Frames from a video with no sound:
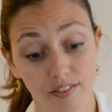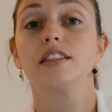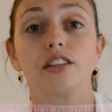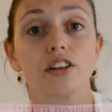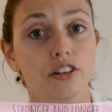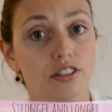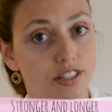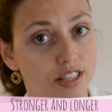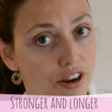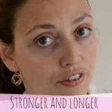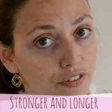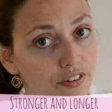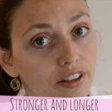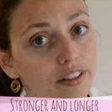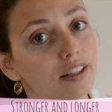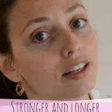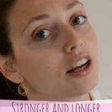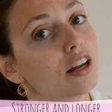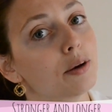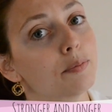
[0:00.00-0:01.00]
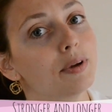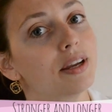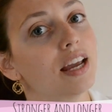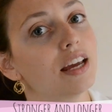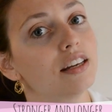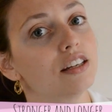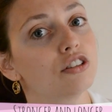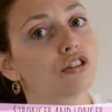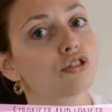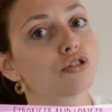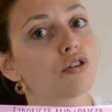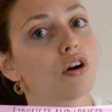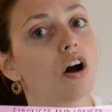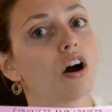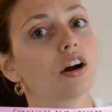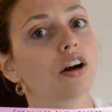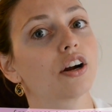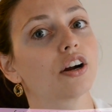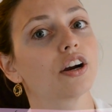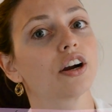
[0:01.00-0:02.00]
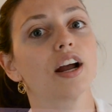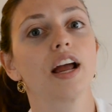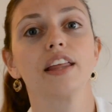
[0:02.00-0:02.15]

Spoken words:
They're definitely going to be getting stronger,